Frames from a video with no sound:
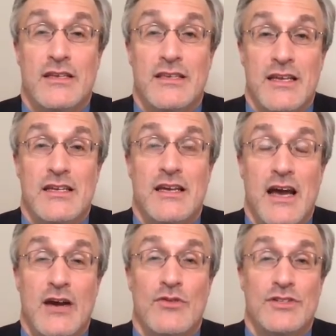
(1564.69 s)
Did
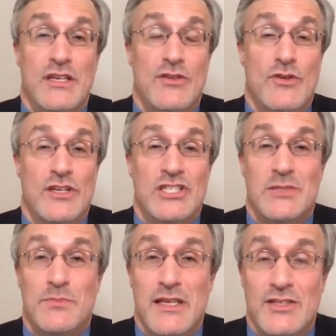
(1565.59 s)
Congress either
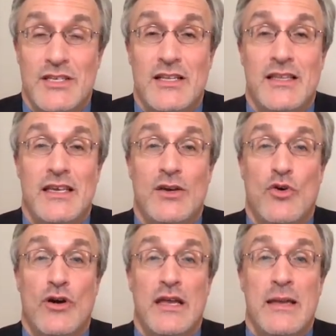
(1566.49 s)
explicitly
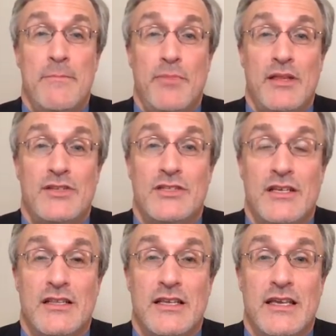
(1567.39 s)
or
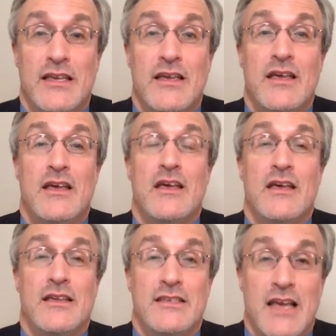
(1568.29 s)
implicitly
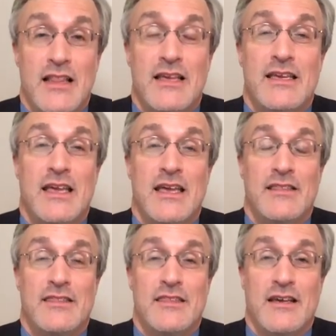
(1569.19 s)

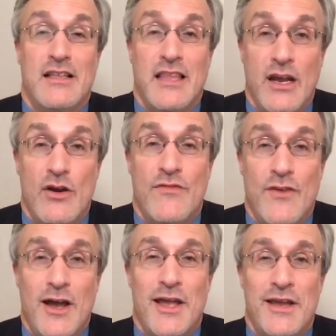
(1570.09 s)
delegate the
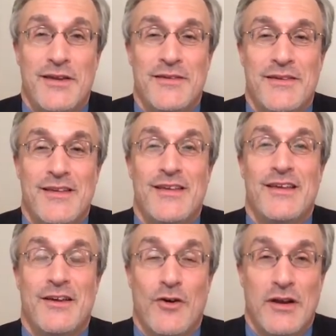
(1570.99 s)
clarifying
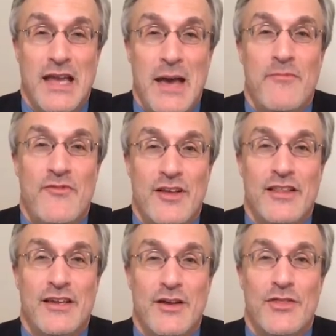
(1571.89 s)
or
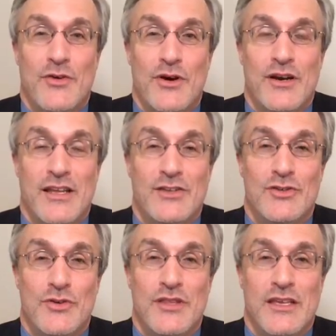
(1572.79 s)
gap-filling authority
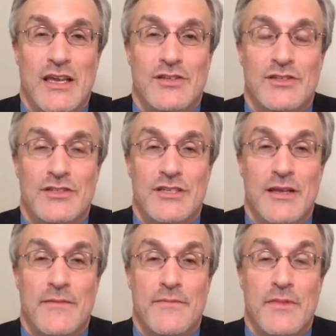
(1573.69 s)
to the
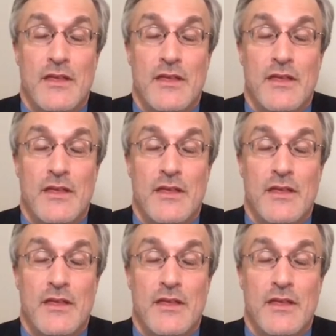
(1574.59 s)
agency?